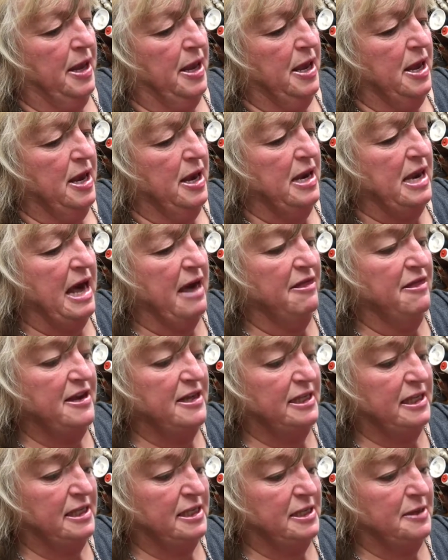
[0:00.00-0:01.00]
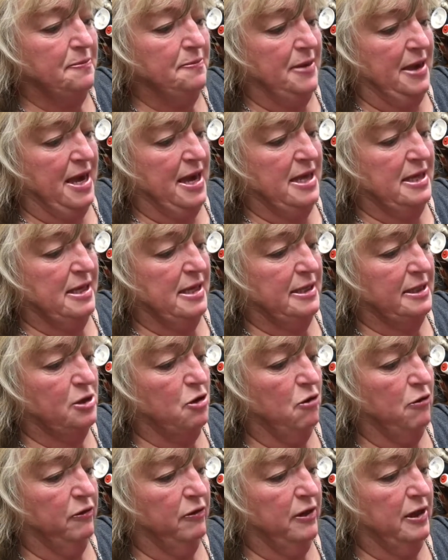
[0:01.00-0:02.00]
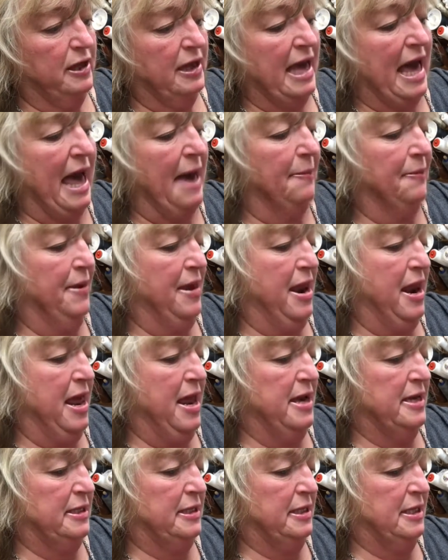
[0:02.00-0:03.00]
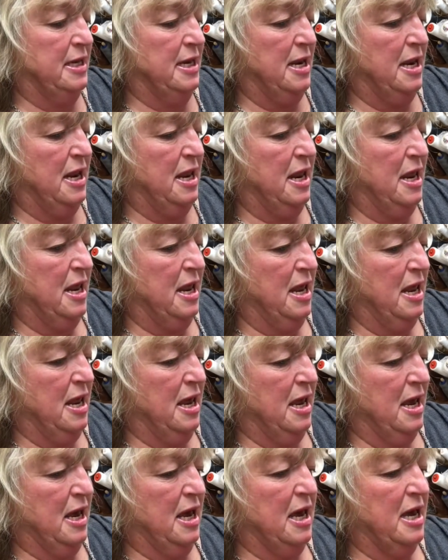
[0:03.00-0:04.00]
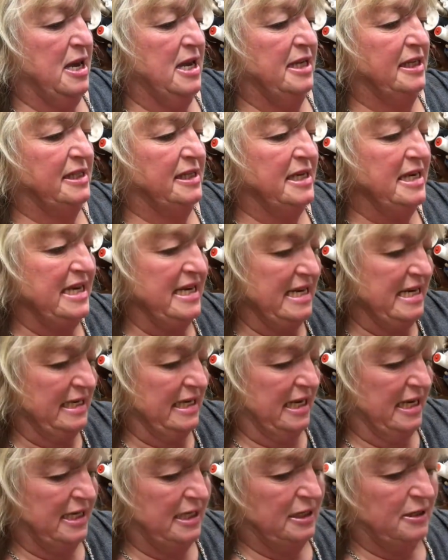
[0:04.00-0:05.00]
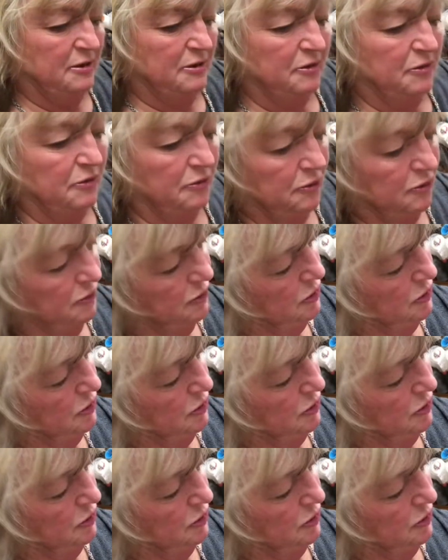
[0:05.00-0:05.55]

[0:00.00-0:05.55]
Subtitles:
Now this is the bit that's got the gap in it, and it's needed to